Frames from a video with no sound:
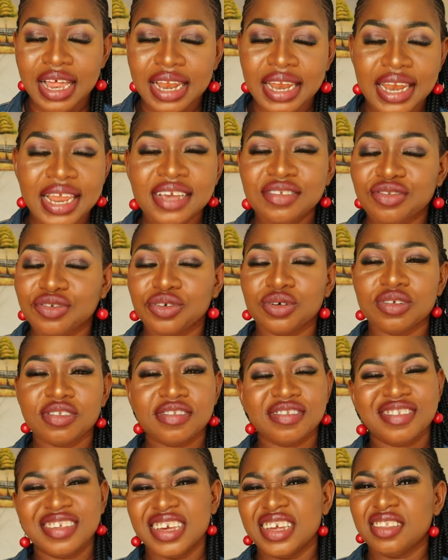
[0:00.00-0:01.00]
Let's
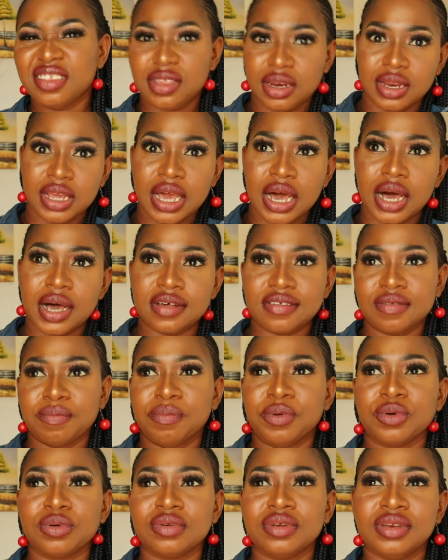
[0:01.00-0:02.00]
just say 3 hours,
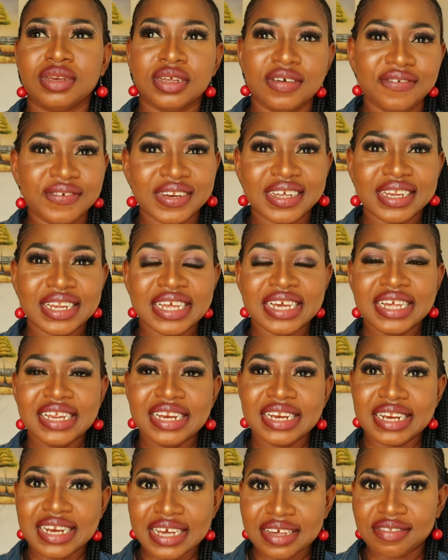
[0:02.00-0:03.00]
but
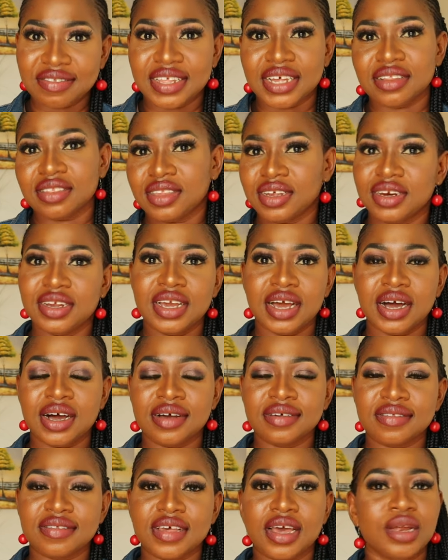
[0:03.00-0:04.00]
definitely less than 3
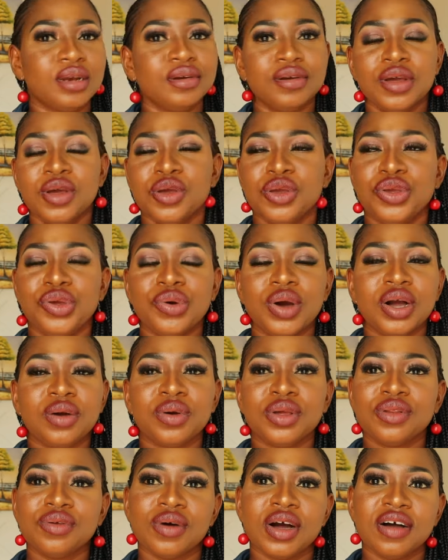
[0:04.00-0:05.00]
hours, and you are
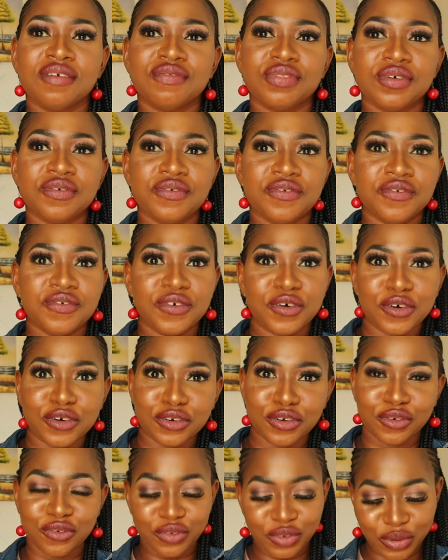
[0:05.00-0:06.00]
going to have the
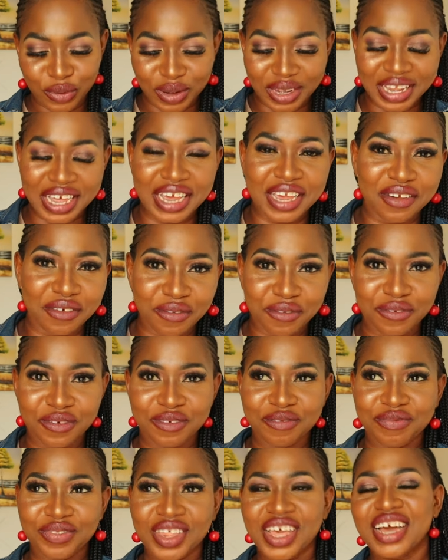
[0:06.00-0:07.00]
fun of your life
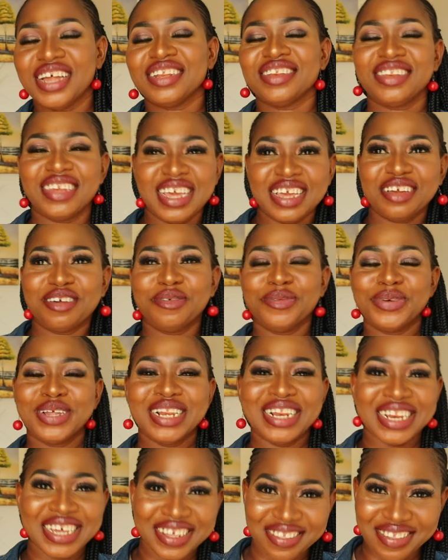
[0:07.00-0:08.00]
and thank me
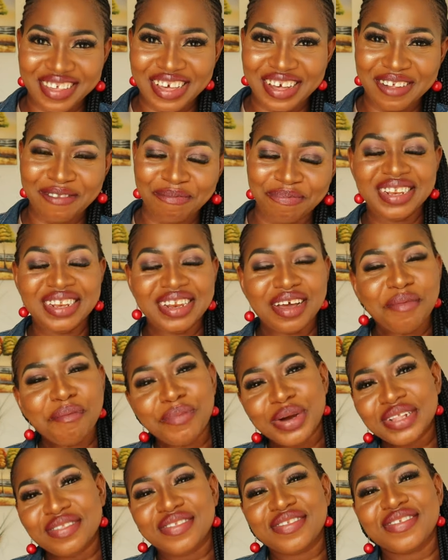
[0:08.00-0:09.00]
later.
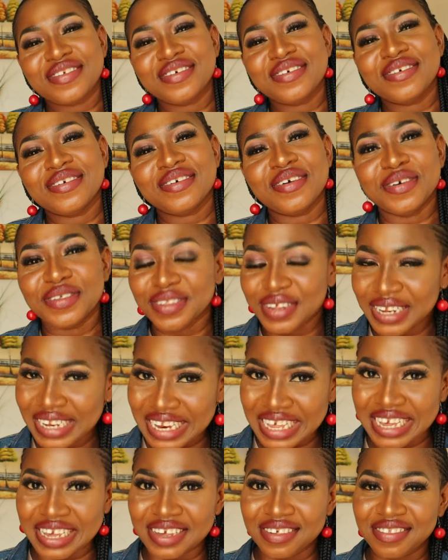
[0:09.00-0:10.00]
Number two on the
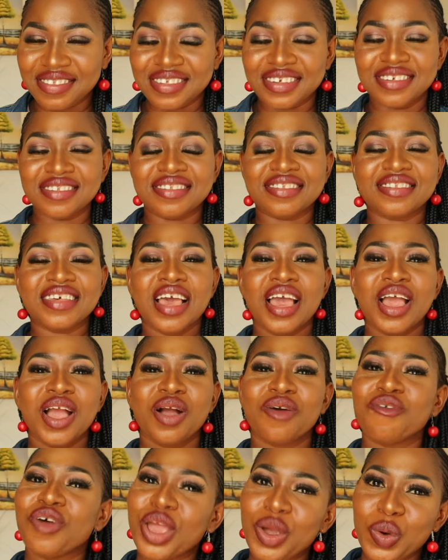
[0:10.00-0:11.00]
list is
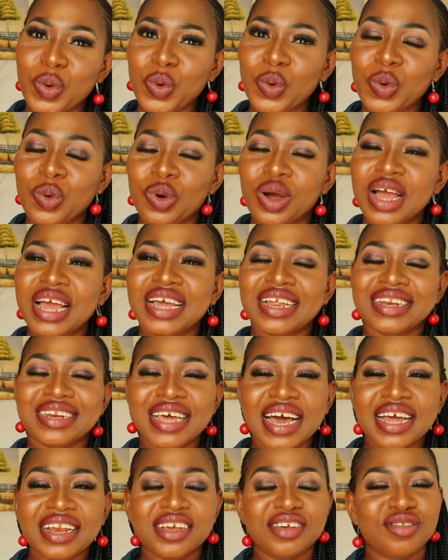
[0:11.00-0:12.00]
Kweu.
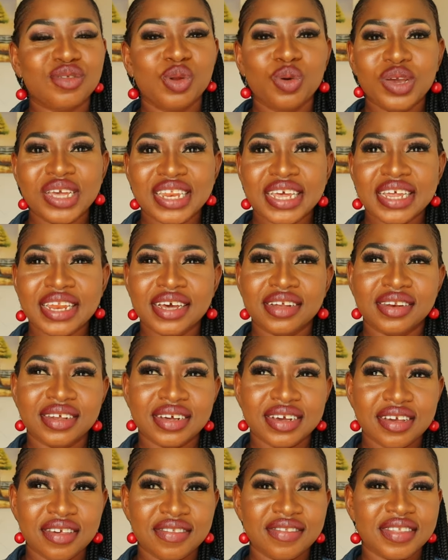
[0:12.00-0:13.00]
That is located at
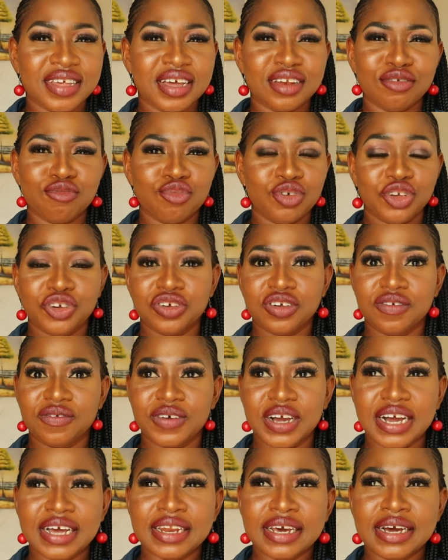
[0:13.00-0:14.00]
the eastern region
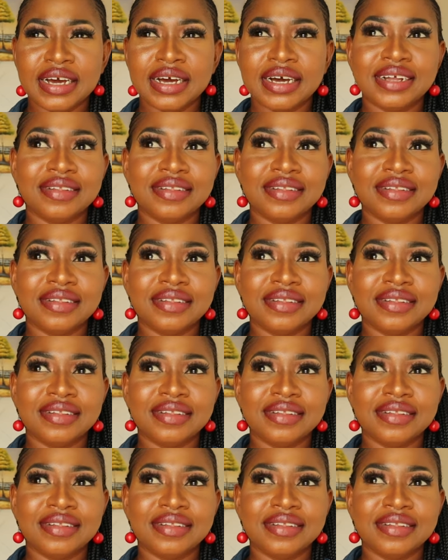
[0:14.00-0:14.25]
of Ghana,